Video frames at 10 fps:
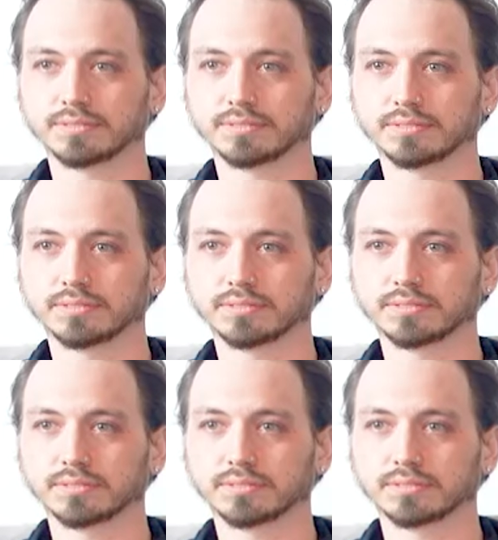
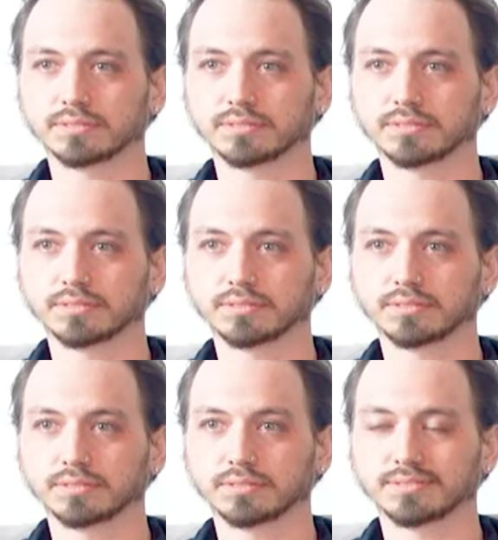
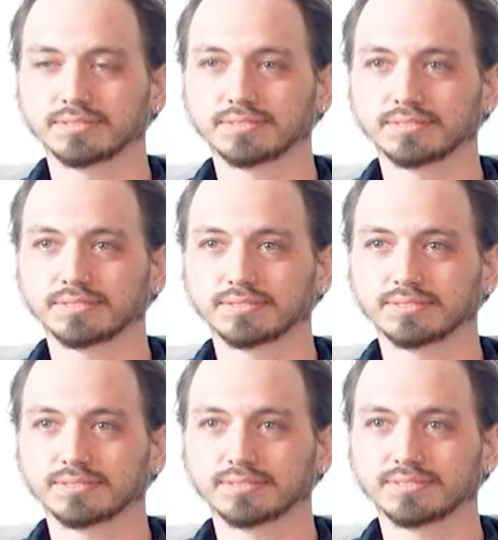
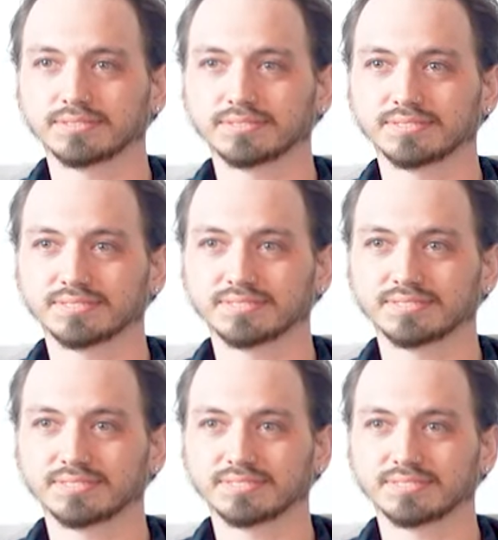
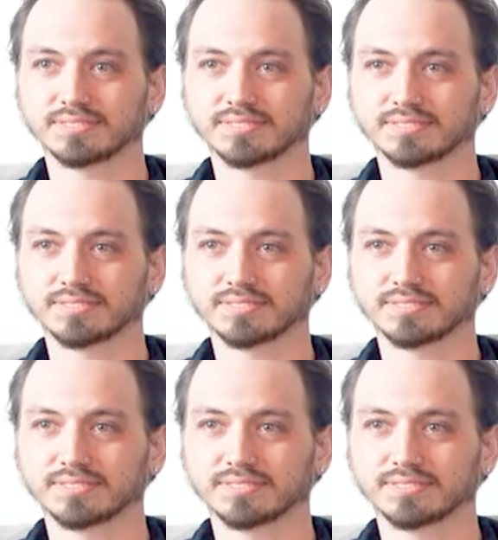
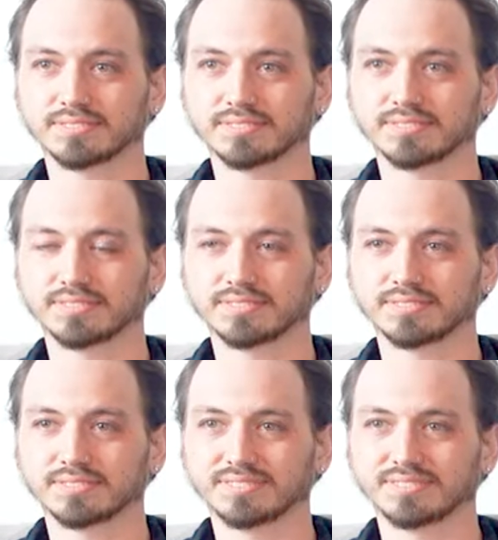
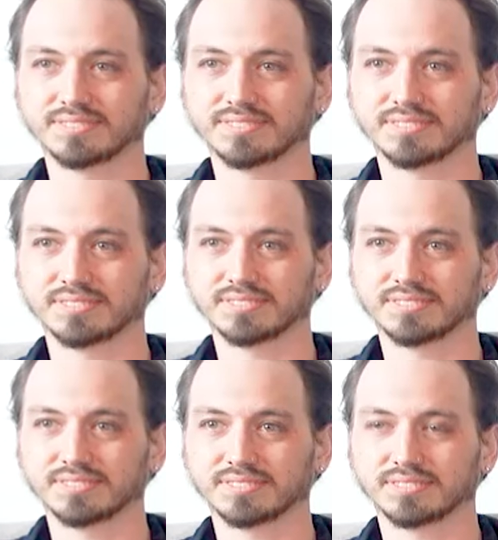
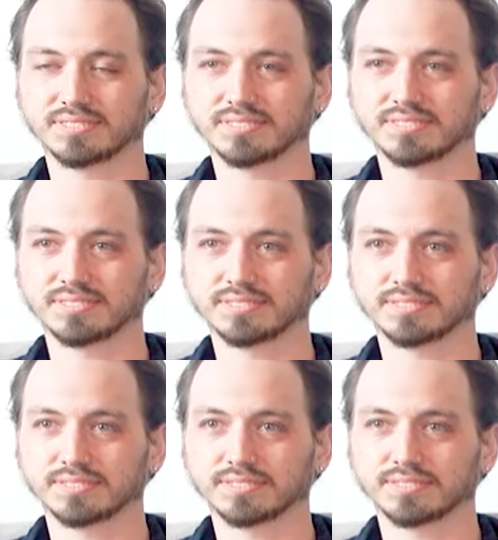
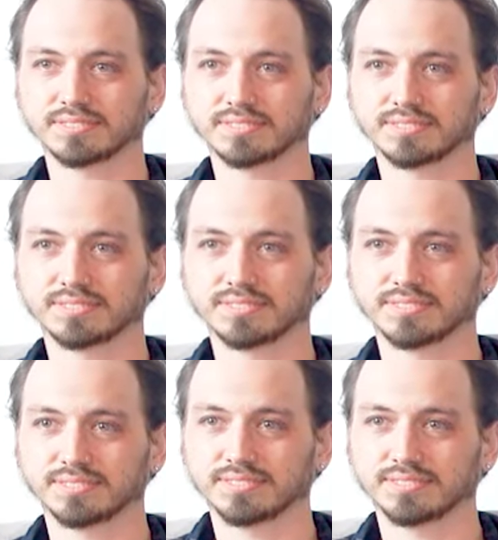(not speaking)